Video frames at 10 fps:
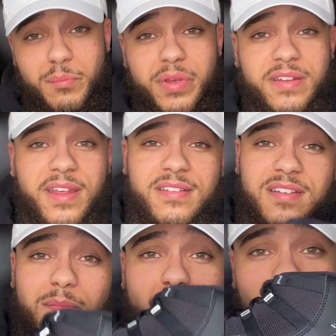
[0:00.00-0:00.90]
big things
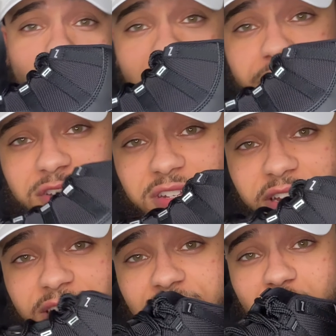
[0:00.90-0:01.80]
coming on the way for
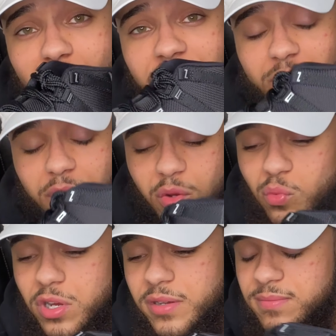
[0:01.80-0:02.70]
sneakers in twenty
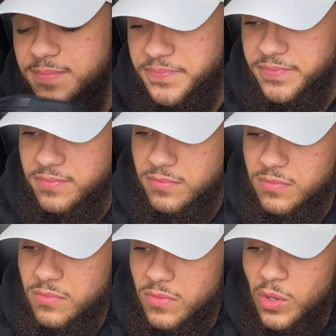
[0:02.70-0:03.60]
twenty-one.
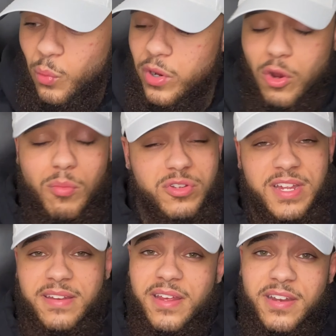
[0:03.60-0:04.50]
We're almost
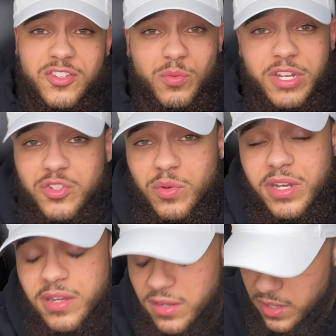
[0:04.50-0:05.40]
at the end of twenty twenty.